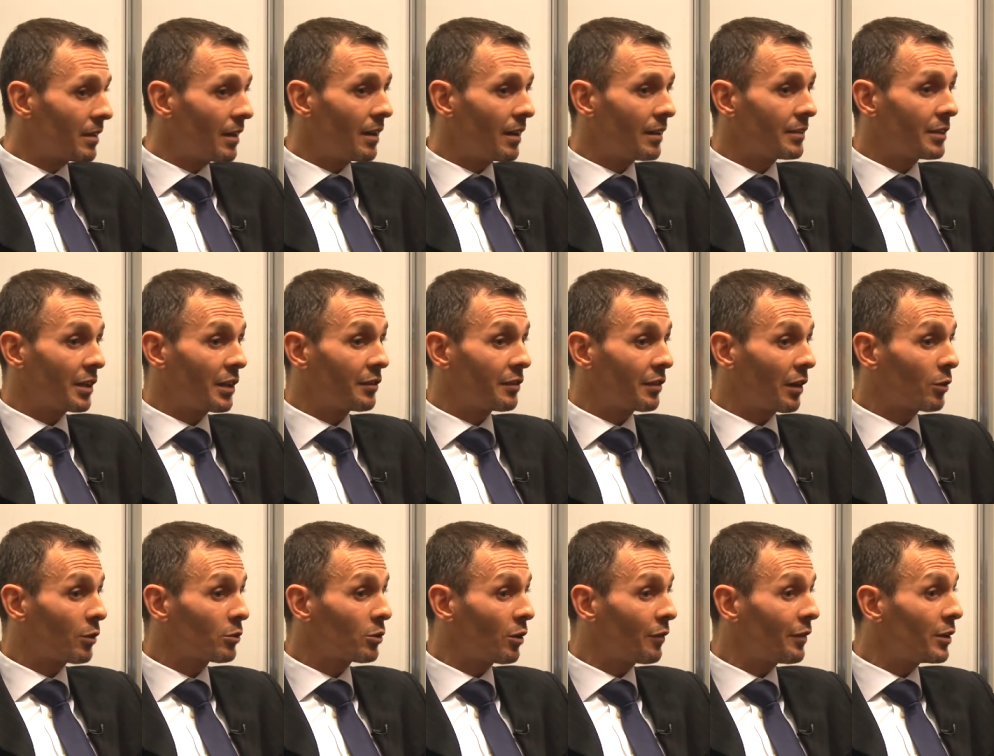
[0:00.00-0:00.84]
Uh, there is a
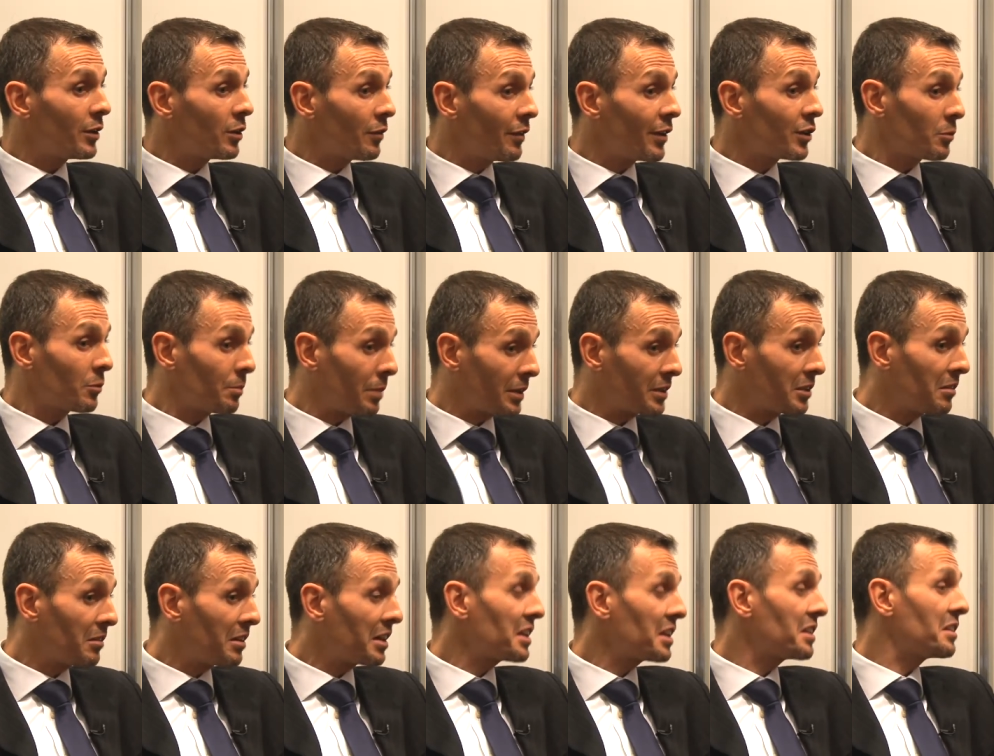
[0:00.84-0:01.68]
lot of innovation,
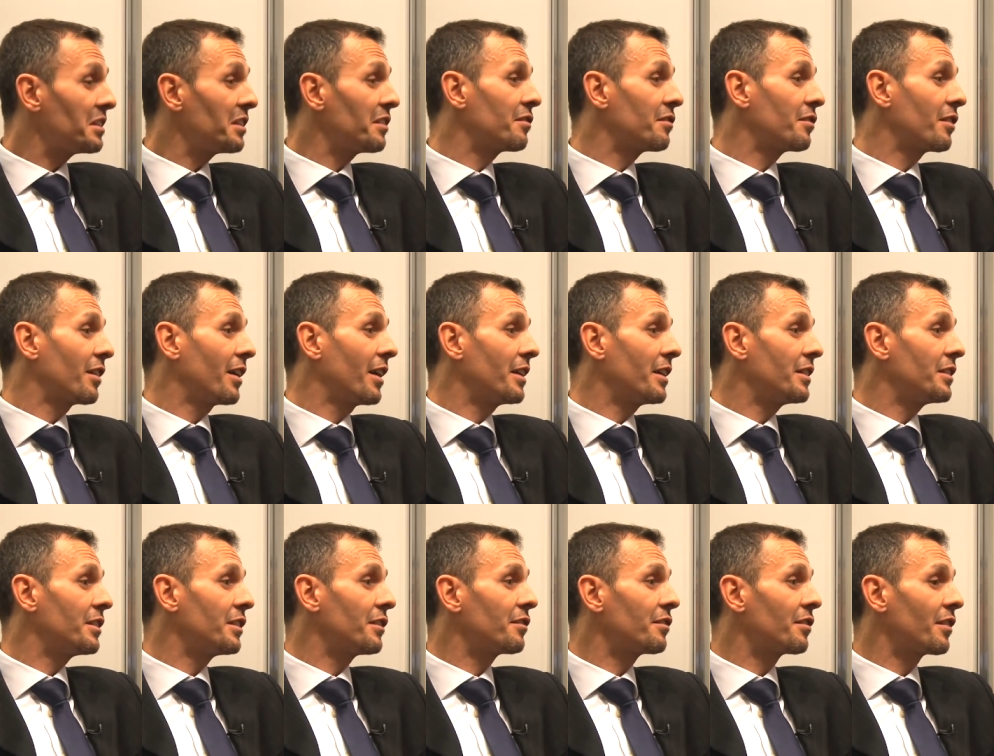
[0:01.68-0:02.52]
particularly in this
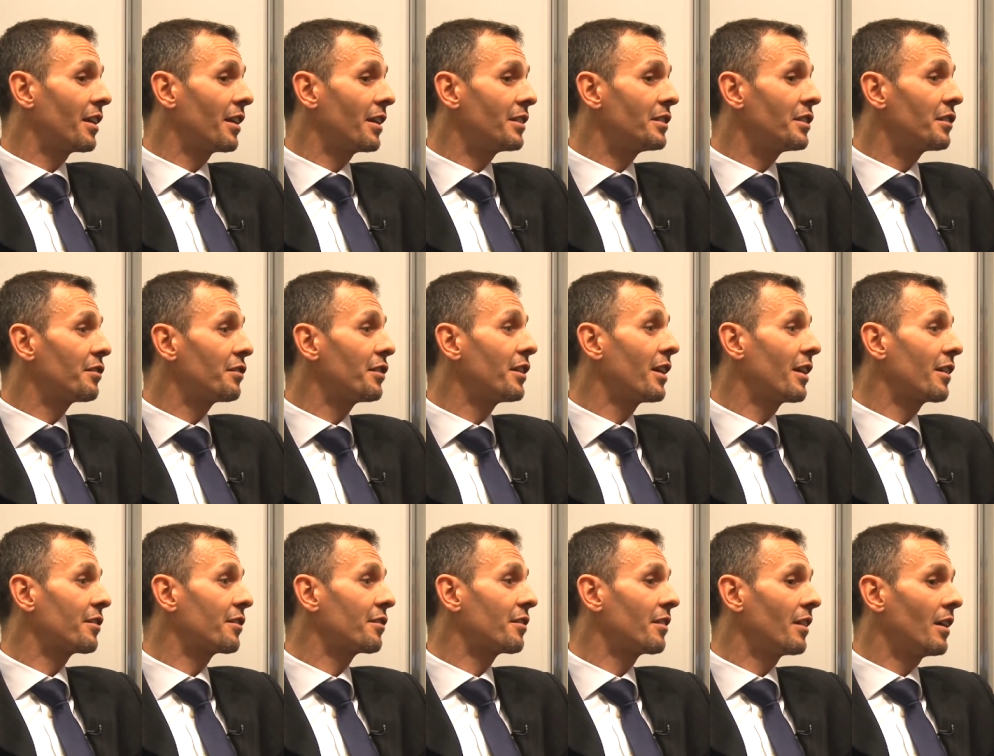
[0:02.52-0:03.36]
in this in these
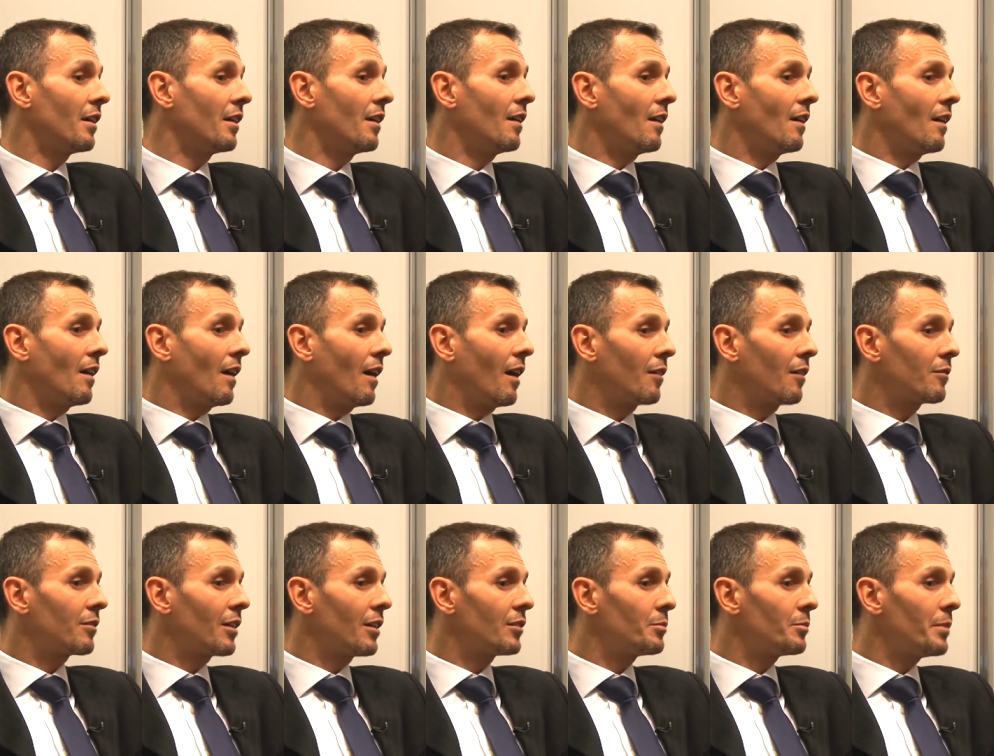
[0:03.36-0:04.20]
years,
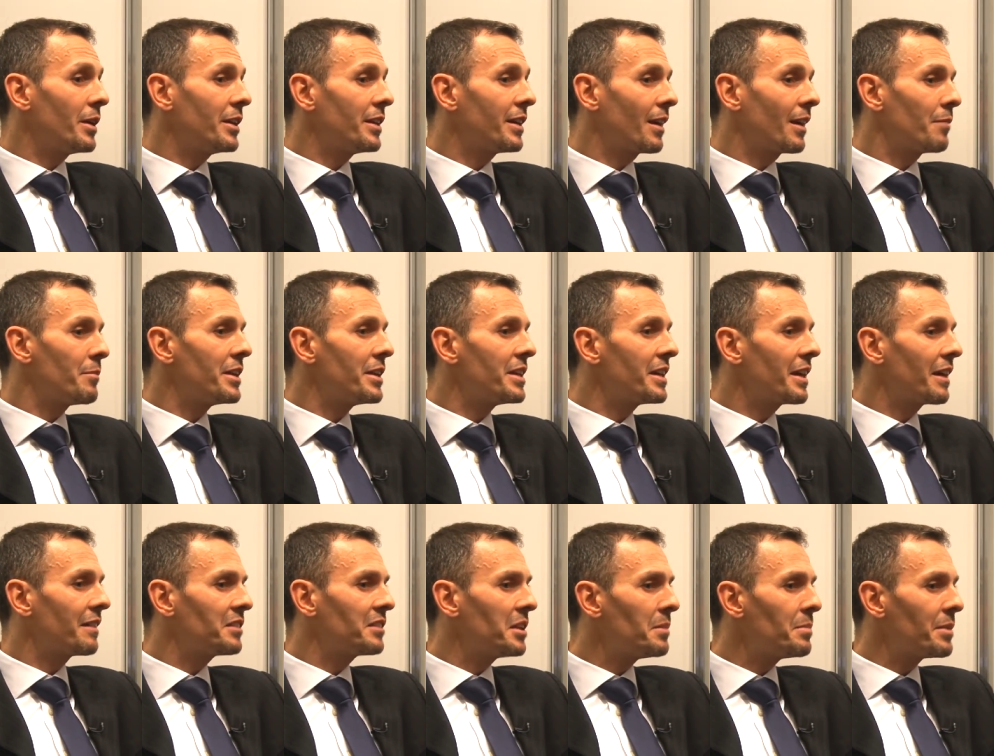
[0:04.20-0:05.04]
around medical.
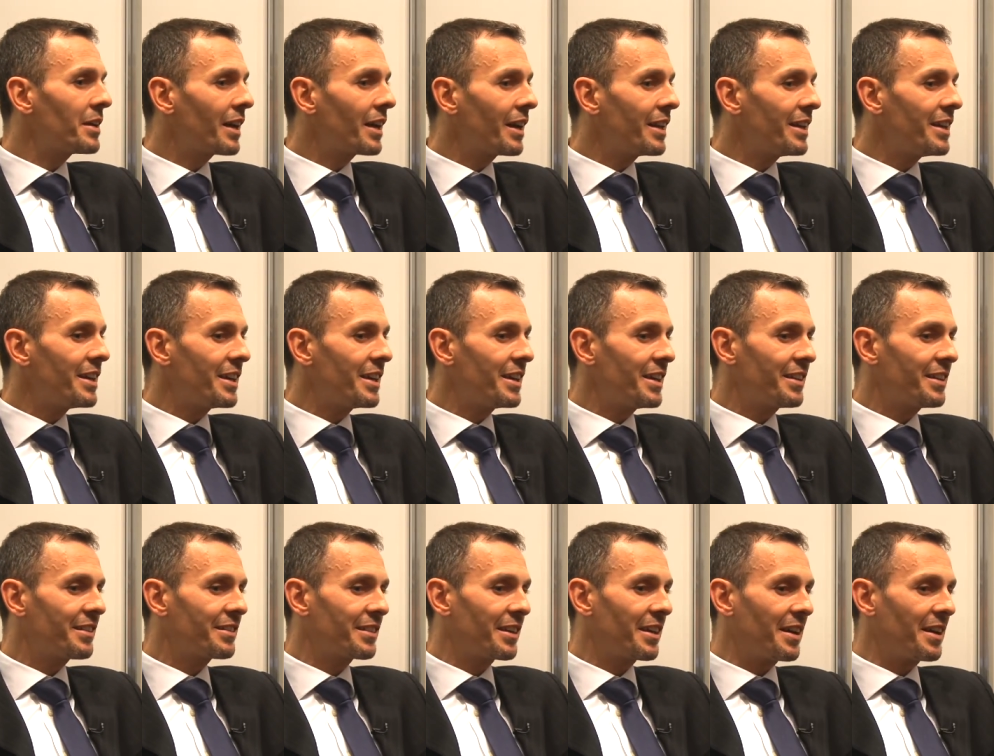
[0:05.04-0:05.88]
Medical typically,
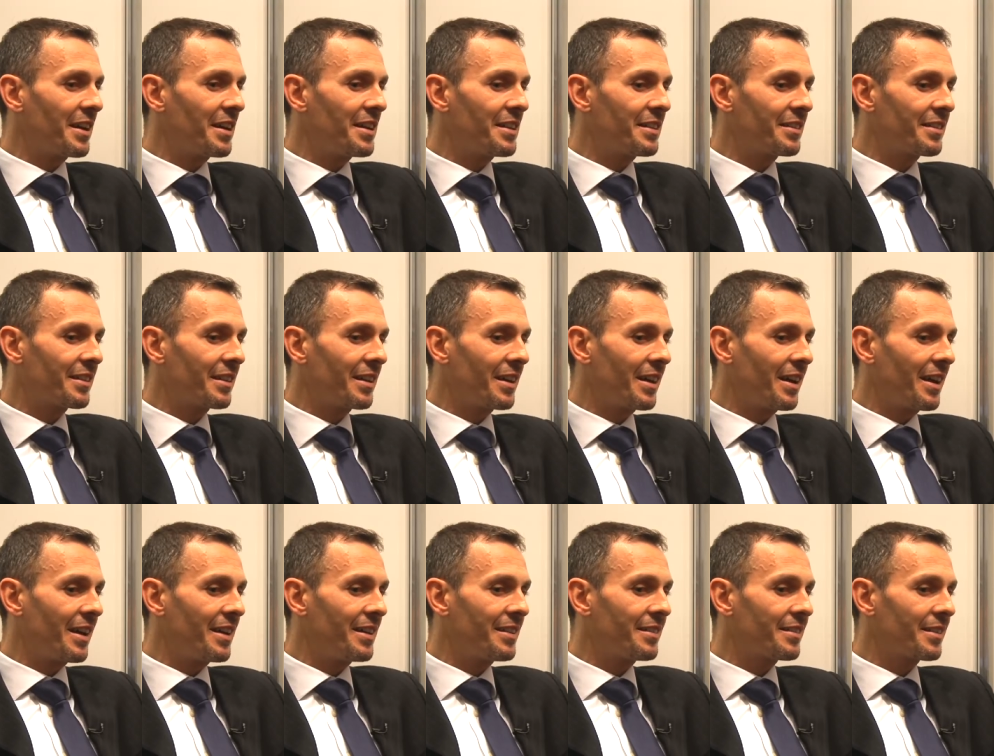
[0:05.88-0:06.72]
it's a, it's
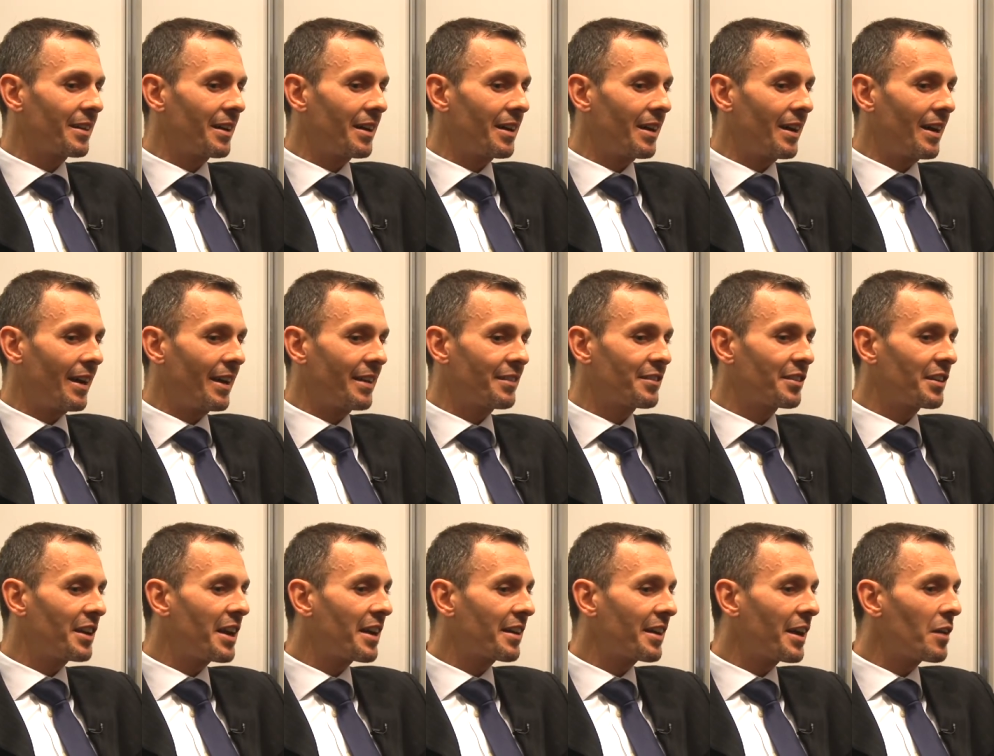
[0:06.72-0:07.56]
a, it's a, it's
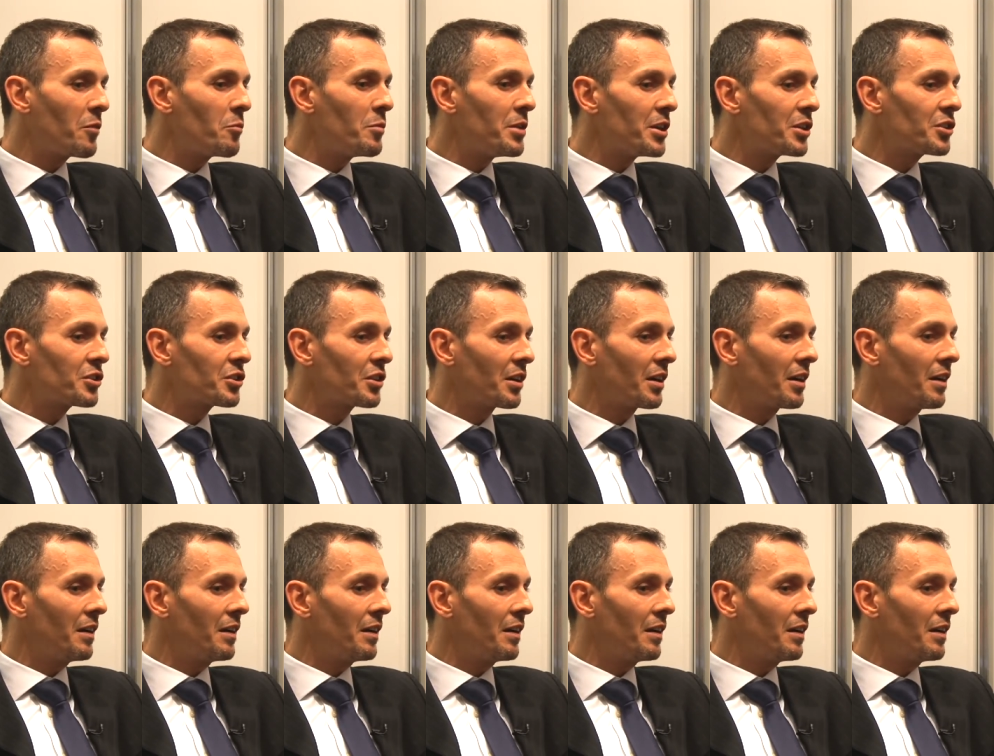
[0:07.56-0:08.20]
an area in which